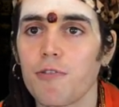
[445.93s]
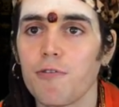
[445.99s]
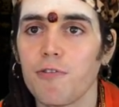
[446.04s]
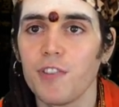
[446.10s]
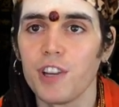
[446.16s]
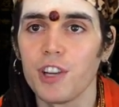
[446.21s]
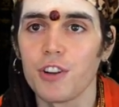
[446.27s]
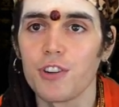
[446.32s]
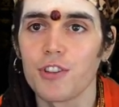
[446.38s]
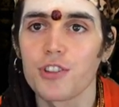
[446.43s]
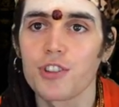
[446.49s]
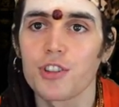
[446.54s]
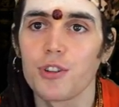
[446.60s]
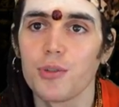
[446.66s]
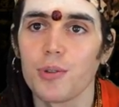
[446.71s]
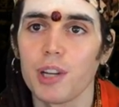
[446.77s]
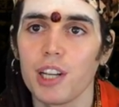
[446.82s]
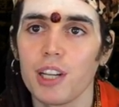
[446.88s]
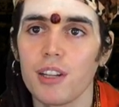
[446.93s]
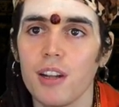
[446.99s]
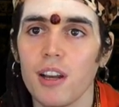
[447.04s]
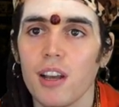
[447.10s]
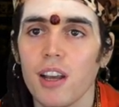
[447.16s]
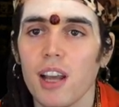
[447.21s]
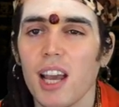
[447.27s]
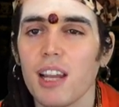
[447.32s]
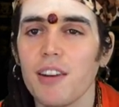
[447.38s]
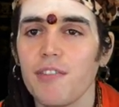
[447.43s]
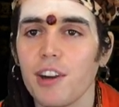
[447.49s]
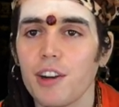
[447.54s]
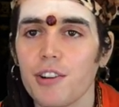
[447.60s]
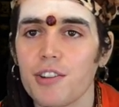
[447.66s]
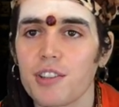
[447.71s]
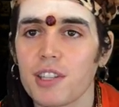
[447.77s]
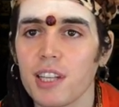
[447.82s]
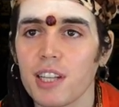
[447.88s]
fears, greed, and
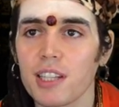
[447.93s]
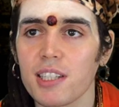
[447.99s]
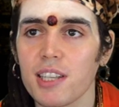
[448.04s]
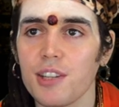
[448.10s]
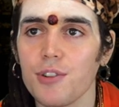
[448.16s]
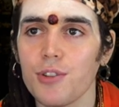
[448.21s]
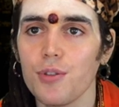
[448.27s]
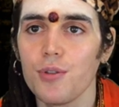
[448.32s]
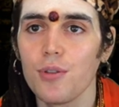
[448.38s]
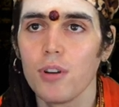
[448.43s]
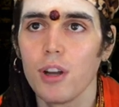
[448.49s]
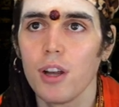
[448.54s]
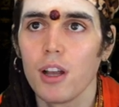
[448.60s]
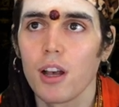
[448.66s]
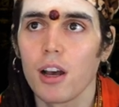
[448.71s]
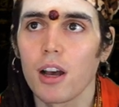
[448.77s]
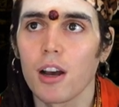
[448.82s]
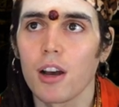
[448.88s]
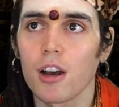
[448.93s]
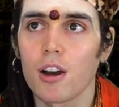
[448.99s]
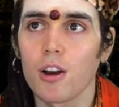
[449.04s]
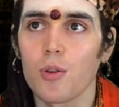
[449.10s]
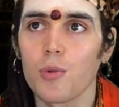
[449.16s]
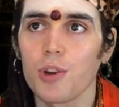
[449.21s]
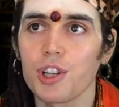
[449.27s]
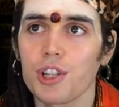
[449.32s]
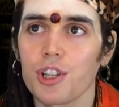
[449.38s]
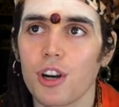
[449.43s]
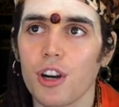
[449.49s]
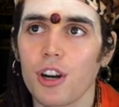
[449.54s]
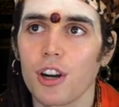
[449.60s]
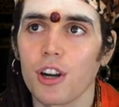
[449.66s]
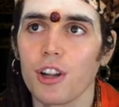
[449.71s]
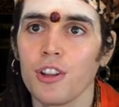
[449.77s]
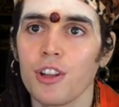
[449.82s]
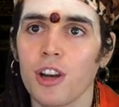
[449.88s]
various things in you. Which
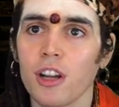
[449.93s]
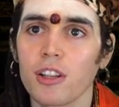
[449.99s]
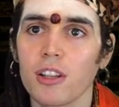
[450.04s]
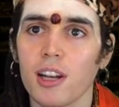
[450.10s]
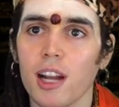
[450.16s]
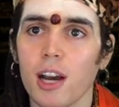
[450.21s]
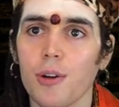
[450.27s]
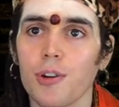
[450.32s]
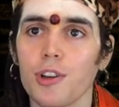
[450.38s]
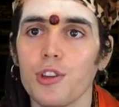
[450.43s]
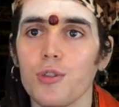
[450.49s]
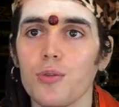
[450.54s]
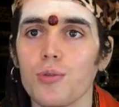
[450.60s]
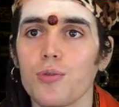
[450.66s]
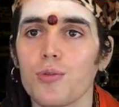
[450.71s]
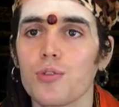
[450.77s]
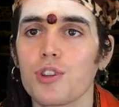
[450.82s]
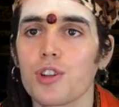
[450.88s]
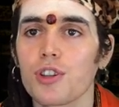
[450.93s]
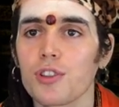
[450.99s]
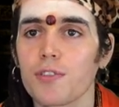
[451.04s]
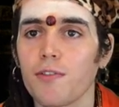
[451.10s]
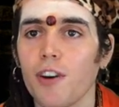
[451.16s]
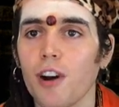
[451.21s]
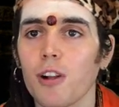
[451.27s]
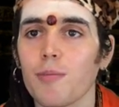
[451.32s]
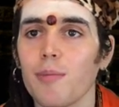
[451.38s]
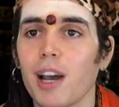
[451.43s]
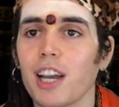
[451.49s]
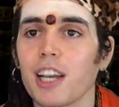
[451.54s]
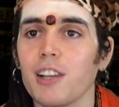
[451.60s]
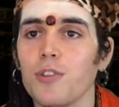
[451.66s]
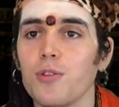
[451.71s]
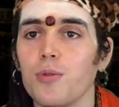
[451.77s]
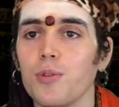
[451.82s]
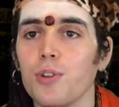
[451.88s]
are not allowing you to just fall back
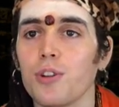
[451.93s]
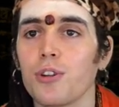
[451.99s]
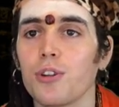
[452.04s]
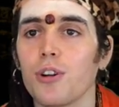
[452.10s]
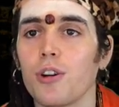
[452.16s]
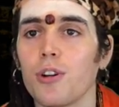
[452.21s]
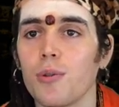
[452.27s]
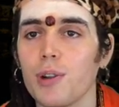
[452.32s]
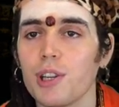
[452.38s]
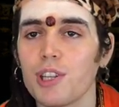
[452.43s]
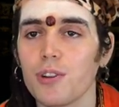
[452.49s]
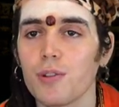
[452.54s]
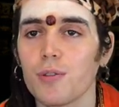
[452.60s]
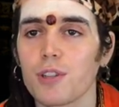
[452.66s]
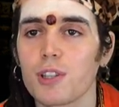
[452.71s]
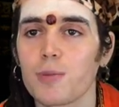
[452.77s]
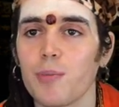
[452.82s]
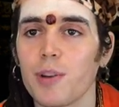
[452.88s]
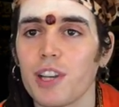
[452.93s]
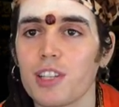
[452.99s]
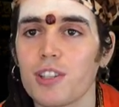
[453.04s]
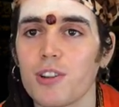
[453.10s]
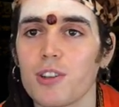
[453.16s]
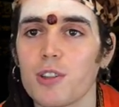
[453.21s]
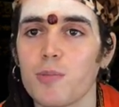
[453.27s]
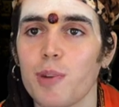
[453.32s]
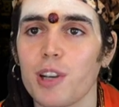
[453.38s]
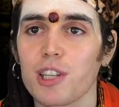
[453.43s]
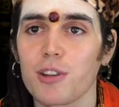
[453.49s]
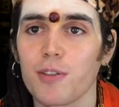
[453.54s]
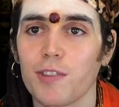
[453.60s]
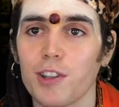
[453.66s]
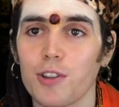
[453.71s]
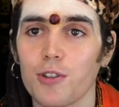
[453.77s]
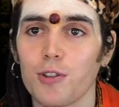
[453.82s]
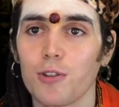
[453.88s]
into your original space, the space of
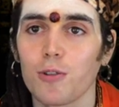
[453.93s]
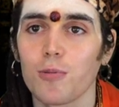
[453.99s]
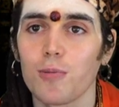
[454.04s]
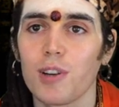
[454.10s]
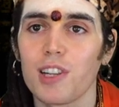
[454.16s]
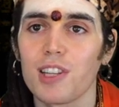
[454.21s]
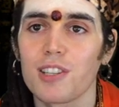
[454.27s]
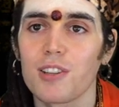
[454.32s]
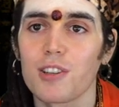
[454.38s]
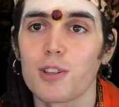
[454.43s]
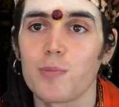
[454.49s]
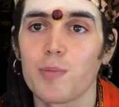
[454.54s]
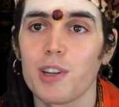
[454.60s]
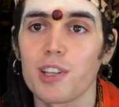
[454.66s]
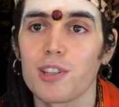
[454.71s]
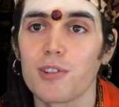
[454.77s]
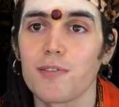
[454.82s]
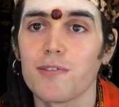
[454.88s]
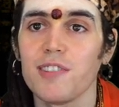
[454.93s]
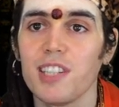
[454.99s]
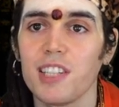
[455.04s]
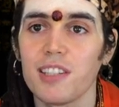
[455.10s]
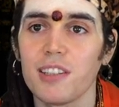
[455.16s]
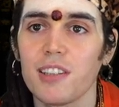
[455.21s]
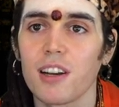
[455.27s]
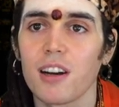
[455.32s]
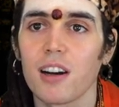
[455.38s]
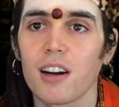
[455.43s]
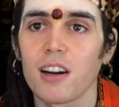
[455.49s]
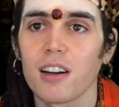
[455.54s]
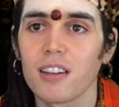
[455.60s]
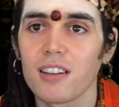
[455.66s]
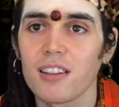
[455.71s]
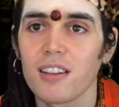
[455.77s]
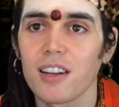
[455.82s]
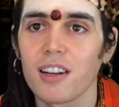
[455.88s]
eternal bliss, the space of
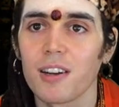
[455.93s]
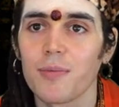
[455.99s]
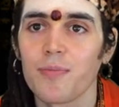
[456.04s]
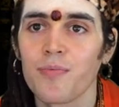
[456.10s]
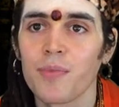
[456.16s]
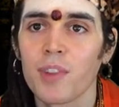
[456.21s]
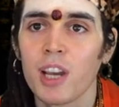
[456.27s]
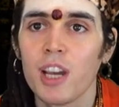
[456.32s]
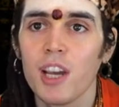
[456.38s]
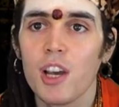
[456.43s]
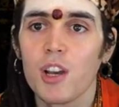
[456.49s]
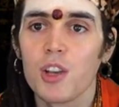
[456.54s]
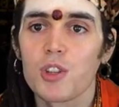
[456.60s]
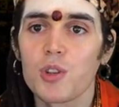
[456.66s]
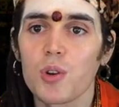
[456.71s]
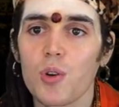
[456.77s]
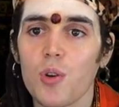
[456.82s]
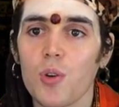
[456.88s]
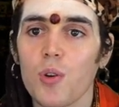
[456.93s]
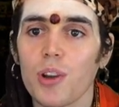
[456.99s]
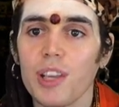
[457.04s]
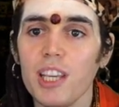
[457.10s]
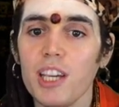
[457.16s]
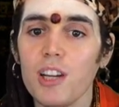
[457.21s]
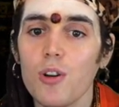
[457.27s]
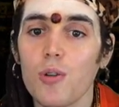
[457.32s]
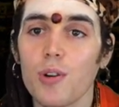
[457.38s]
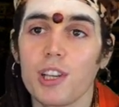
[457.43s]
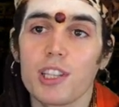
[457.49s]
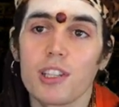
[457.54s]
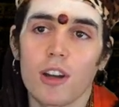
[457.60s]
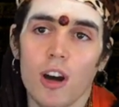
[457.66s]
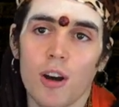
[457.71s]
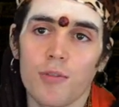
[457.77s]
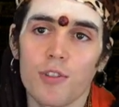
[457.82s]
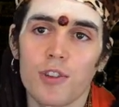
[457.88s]
nithyananda. So ego is
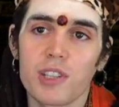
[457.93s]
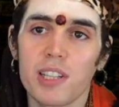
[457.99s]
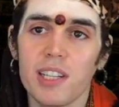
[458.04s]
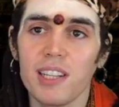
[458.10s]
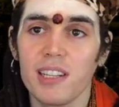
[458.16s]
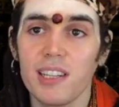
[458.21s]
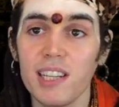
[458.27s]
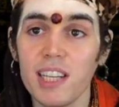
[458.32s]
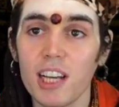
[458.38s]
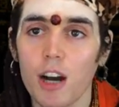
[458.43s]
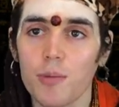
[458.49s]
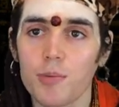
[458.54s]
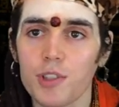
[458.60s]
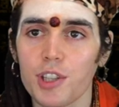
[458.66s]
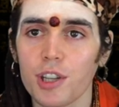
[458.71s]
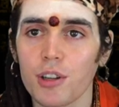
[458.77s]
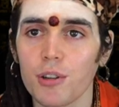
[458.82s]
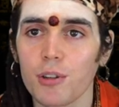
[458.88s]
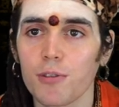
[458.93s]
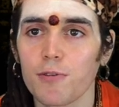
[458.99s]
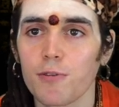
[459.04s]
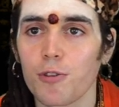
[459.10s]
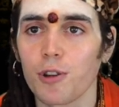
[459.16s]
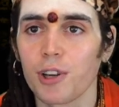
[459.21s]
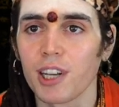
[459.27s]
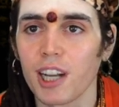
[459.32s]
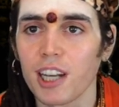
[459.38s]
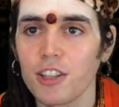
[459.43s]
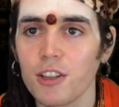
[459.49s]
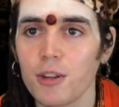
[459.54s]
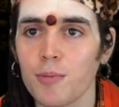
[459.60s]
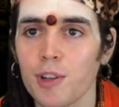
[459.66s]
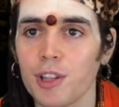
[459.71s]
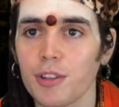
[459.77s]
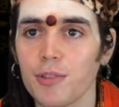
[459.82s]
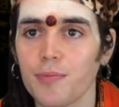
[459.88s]
obviously the obstacle for
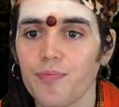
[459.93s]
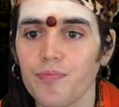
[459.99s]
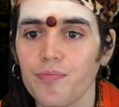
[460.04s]
enlightenment.